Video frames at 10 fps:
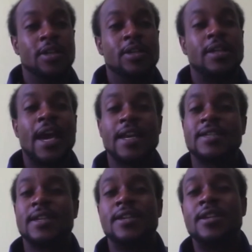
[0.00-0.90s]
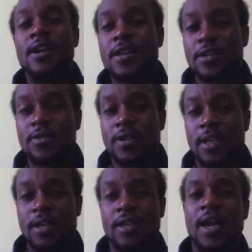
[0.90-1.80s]
that is another
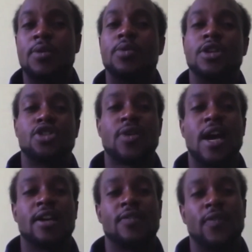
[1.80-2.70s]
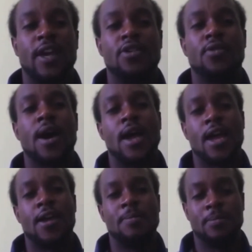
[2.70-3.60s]
thing that I want to try and convey who I
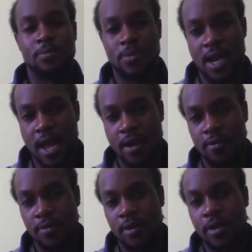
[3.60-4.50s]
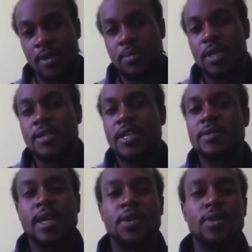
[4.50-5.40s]
am now. But it seems
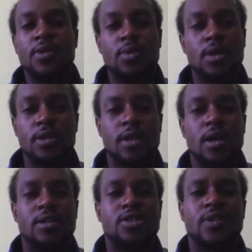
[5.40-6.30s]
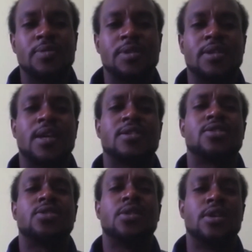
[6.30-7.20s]
they only wanted a description and a
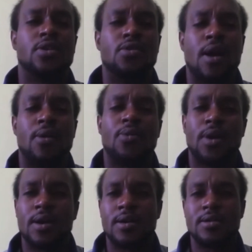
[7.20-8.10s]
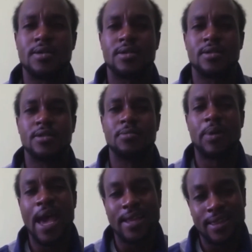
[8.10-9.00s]
story of who I was
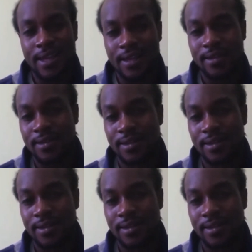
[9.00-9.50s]
back then.